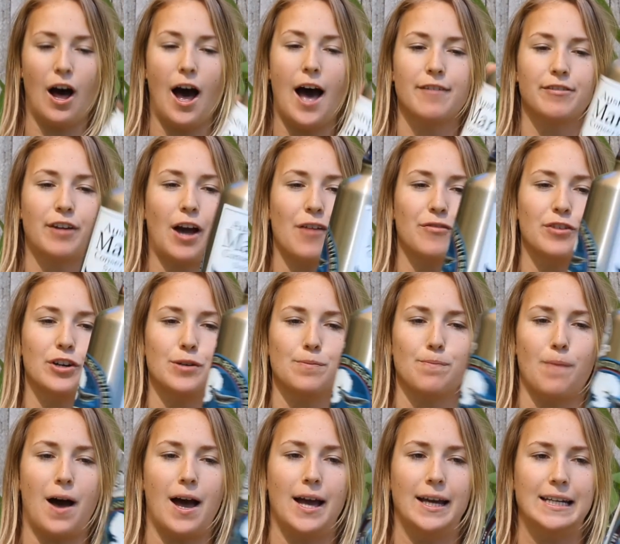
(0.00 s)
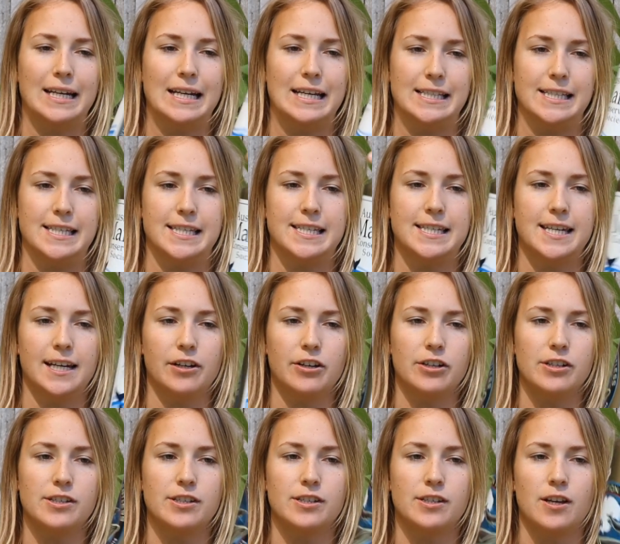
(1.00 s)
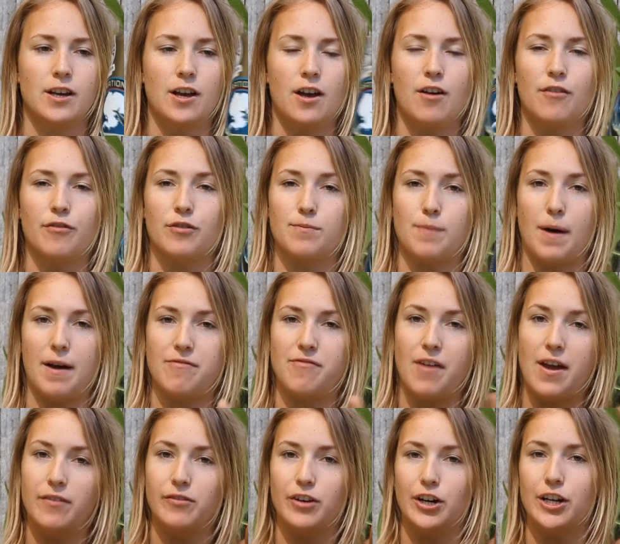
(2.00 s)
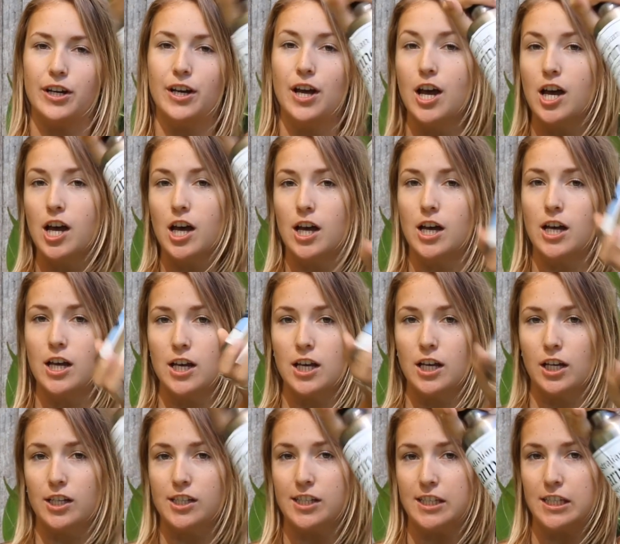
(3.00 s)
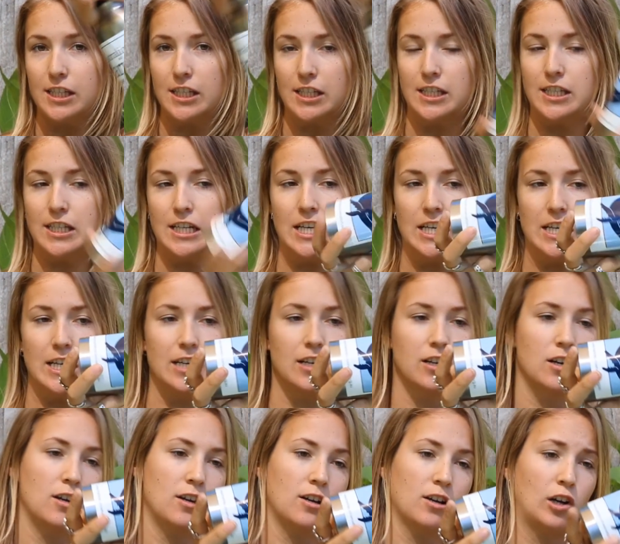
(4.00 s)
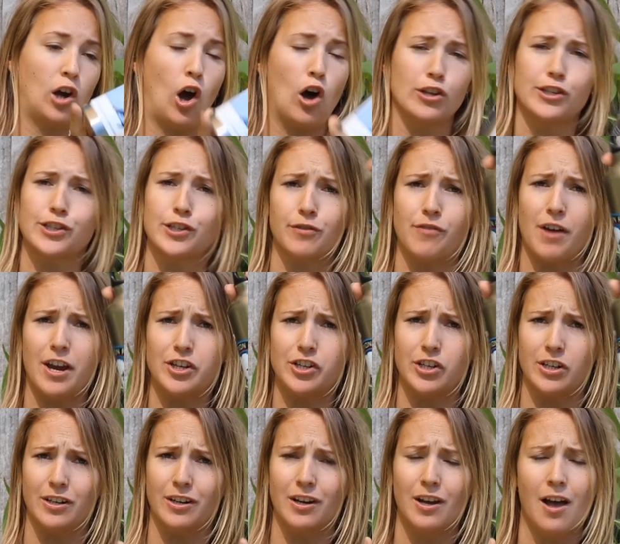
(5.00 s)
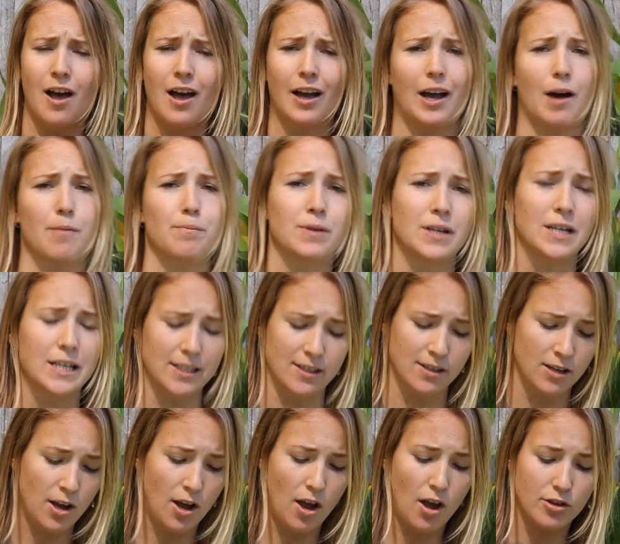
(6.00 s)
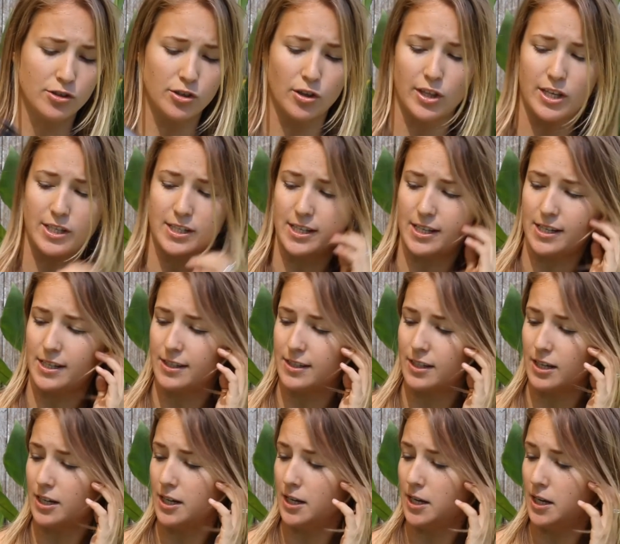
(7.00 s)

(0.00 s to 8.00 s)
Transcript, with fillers: I've covered mine in stickers from my favorite sea conservation companies. So this is